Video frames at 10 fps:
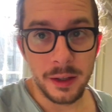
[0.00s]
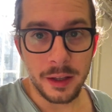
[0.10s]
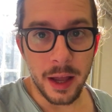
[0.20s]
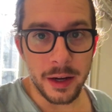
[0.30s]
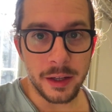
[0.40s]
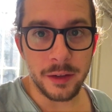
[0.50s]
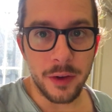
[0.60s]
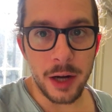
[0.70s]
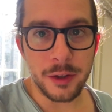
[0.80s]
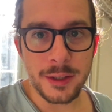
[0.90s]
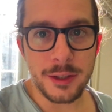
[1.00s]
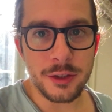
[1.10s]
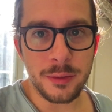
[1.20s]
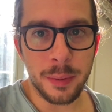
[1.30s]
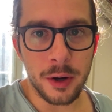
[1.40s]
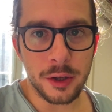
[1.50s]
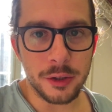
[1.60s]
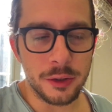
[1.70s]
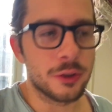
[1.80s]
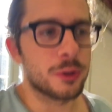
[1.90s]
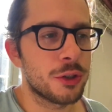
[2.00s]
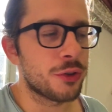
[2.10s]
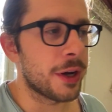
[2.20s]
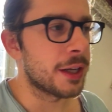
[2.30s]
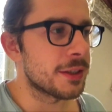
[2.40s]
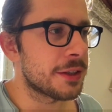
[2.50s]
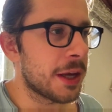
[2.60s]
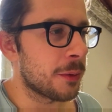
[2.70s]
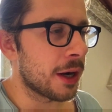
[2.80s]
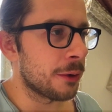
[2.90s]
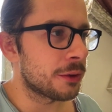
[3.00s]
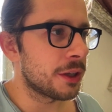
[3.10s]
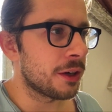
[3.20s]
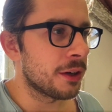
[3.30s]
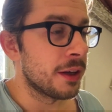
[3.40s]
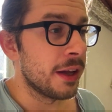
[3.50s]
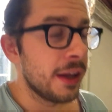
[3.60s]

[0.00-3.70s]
any virus particles or strains that were out there.